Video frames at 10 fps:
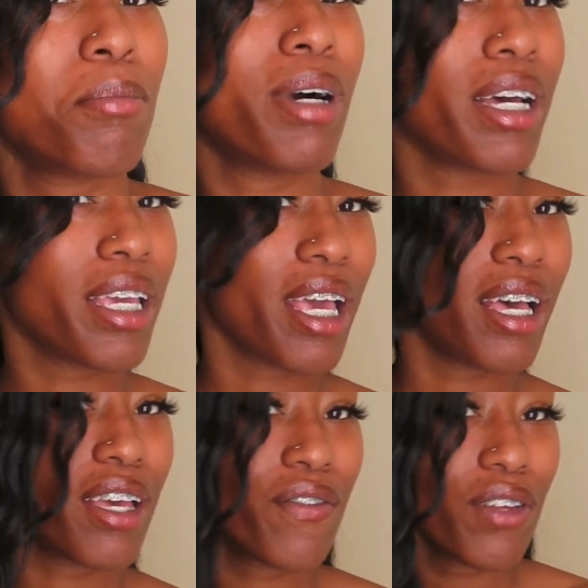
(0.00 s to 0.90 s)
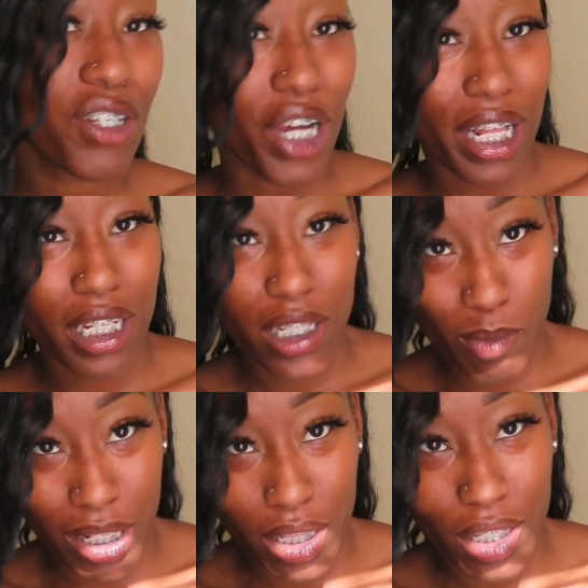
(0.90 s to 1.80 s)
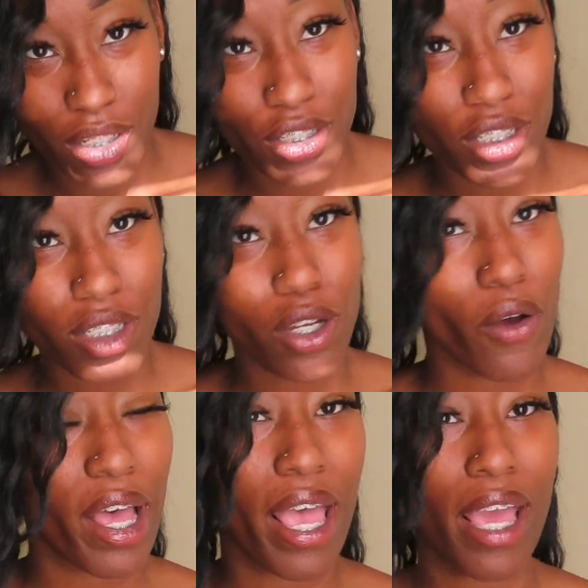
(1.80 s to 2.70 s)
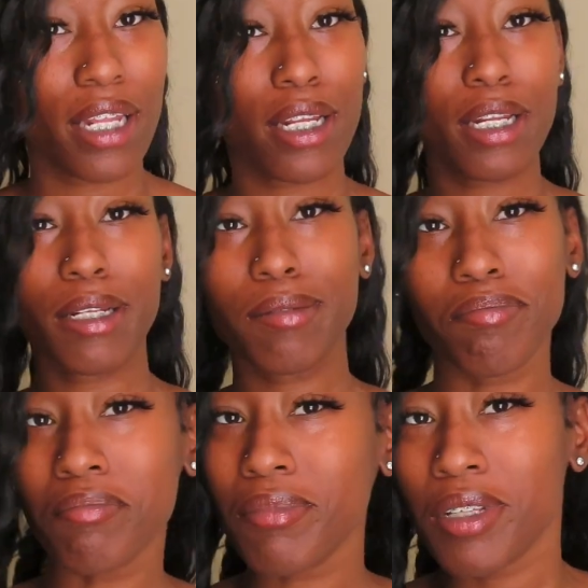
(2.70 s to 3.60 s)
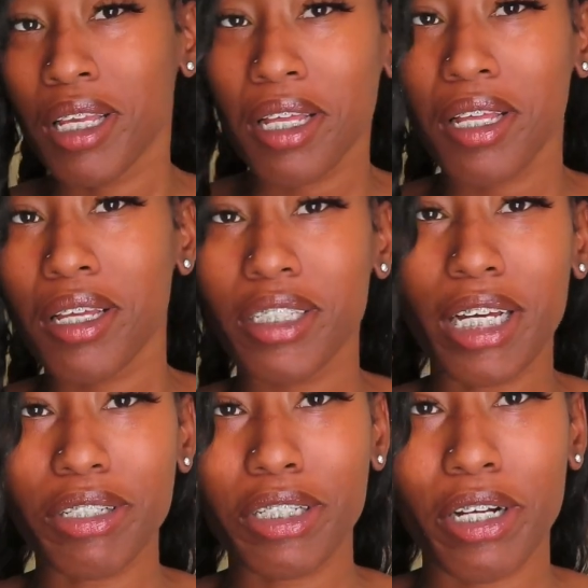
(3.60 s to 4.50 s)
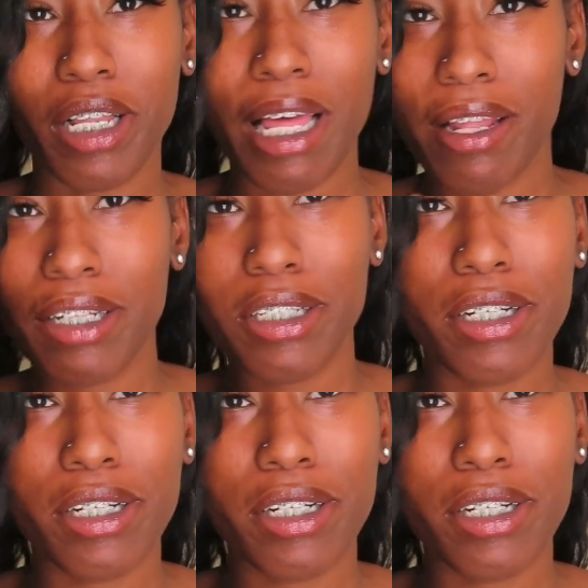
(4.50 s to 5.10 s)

but yeah if you try this method just go ahead and shout your girl out let your